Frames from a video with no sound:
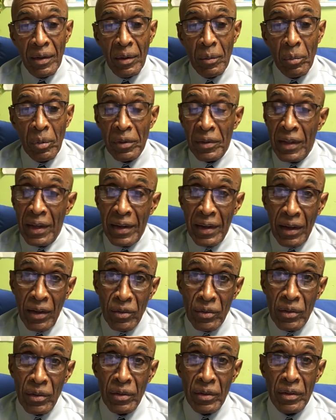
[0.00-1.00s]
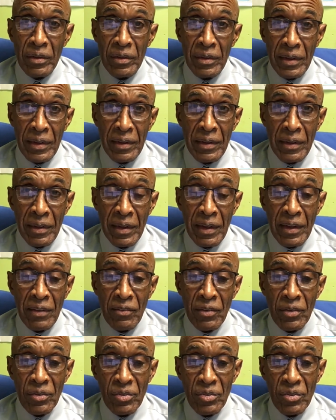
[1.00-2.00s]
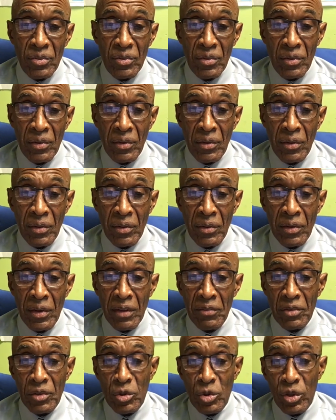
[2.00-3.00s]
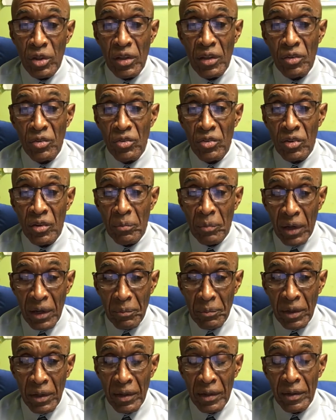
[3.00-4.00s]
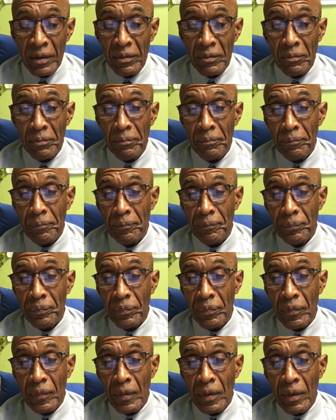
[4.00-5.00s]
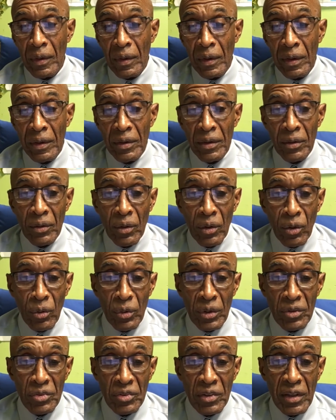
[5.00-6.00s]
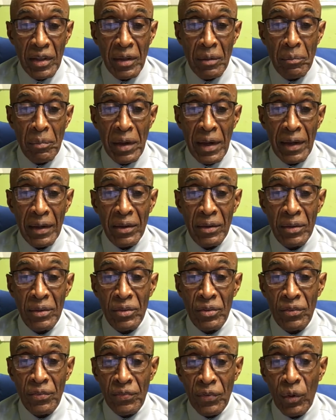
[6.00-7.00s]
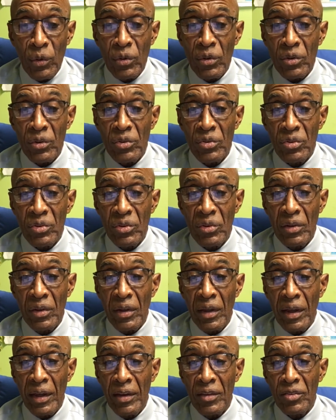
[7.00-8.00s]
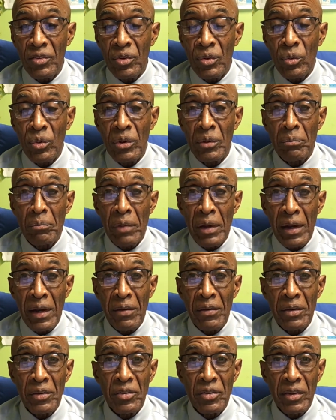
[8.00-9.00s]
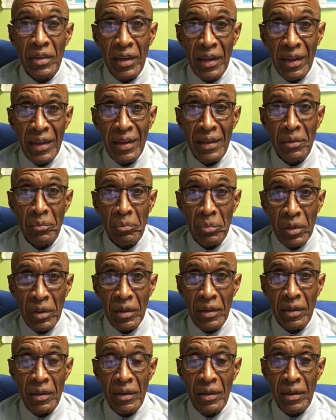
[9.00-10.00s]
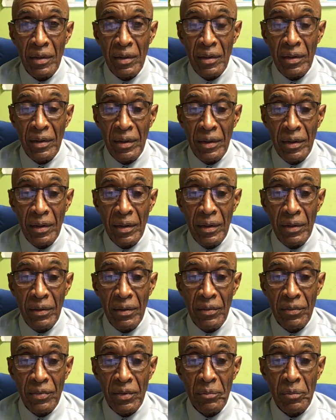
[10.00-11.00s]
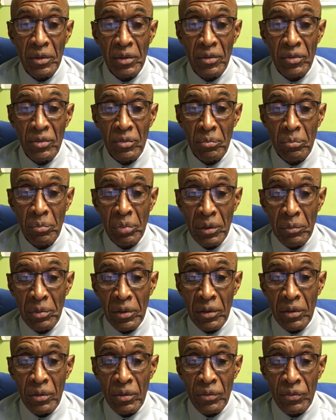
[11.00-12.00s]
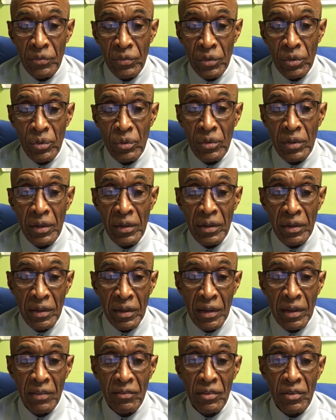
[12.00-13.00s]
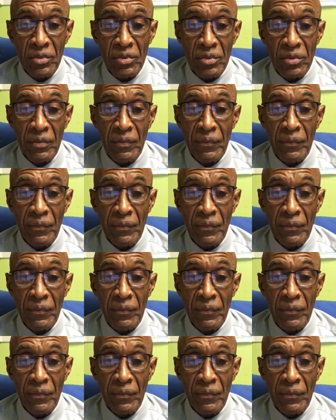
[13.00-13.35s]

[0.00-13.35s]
But that outlook that He gave us never changed in my mind. And it always came back into focus as to what marriage can be from His biblical view that He gave us.